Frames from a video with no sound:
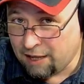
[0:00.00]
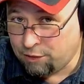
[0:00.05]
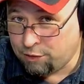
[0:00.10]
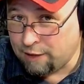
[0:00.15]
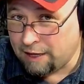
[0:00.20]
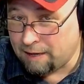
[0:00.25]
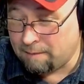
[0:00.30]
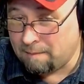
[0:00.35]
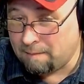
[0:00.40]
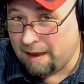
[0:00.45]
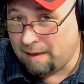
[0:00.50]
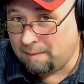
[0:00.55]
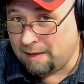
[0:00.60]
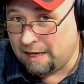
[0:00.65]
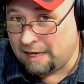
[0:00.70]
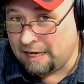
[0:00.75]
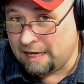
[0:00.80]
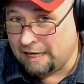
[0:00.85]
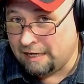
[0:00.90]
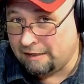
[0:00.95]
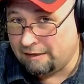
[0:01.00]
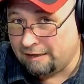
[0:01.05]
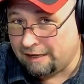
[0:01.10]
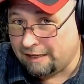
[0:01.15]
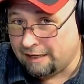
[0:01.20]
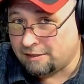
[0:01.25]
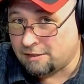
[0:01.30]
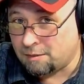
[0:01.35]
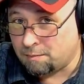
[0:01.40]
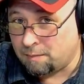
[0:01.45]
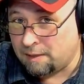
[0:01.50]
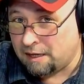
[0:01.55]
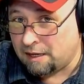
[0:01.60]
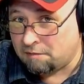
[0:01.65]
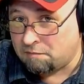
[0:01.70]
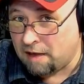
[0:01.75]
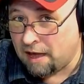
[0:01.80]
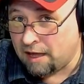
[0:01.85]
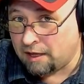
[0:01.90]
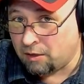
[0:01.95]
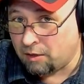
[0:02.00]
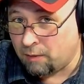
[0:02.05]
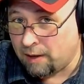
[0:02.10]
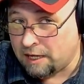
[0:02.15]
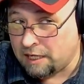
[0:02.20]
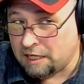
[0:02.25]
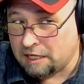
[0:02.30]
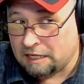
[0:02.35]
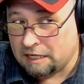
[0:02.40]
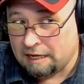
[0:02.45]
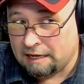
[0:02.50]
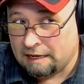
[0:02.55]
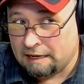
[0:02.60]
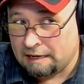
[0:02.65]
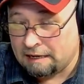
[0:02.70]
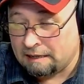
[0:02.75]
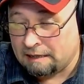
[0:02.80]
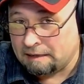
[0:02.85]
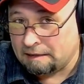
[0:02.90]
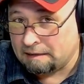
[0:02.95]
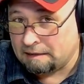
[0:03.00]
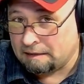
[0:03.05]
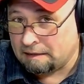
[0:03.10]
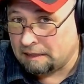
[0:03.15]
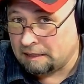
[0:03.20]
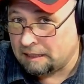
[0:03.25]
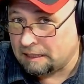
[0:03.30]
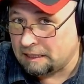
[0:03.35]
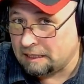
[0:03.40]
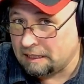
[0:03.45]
think maybe he needs to be evaluated and